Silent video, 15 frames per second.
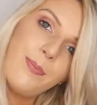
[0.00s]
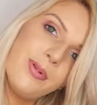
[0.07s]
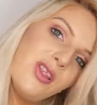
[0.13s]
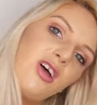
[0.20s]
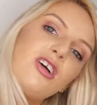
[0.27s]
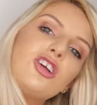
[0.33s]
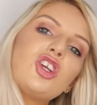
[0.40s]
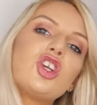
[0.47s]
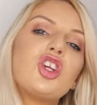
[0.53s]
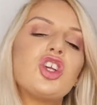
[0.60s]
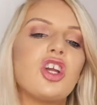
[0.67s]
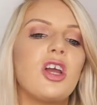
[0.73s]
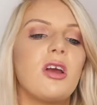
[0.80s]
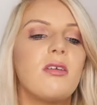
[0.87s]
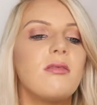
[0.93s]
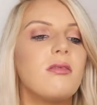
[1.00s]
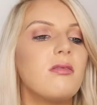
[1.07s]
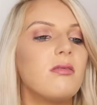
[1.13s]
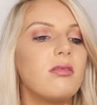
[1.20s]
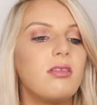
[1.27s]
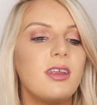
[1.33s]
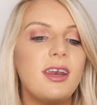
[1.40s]
Blush,
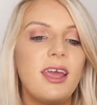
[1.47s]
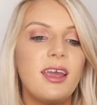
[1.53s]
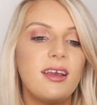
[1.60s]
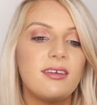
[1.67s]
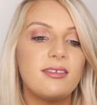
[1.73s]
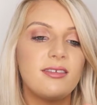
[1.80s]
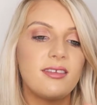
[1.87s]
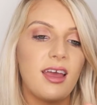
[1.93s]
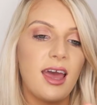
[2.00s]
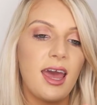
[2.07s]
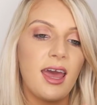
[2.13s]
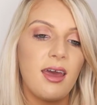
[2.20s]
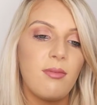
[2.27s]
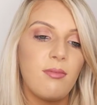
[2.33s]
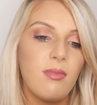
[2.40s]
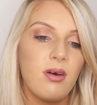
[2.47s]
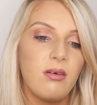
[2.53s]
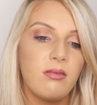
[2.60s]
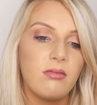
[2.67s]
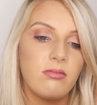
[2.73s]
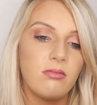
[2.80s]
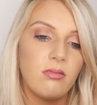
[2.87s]
the NYX,
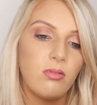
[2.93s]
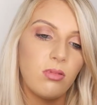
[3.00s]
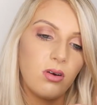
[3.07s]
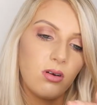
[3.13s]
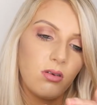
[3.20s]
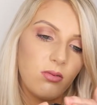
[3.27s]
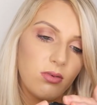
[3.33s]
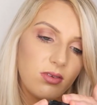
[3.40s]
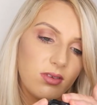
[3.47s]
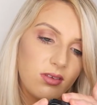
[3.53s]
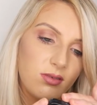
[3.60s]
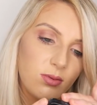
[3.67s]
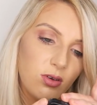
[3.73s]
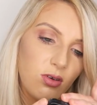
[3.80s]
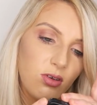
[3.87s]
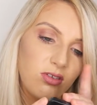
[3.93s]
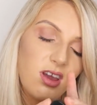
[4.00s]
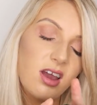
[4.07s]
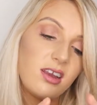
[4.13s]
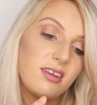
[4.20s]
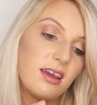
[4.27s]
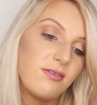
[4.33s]
what's this one called?
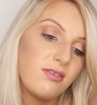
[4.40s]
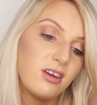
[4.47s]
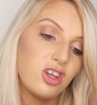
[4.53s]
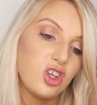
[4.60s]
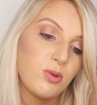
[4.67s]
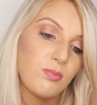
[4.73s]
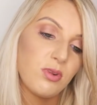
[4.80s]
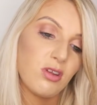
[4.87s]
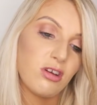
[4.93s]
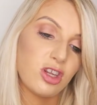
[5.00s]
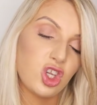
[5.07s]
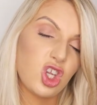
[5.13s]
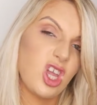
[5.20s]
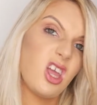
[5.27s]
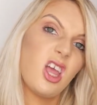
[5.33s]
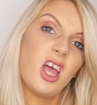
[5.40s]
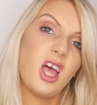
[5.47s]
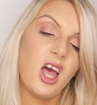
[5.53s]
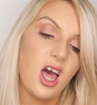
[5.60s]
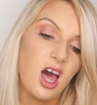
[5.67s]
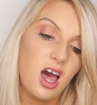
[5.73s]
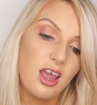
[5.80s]
High Definition Blush.
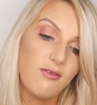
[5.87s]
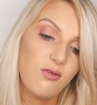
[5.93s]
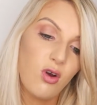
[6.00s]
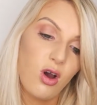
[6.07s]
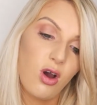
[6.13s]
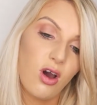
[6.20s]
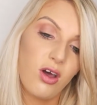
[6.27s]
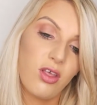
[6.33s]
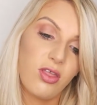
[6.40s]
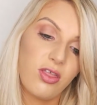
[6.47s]
I've got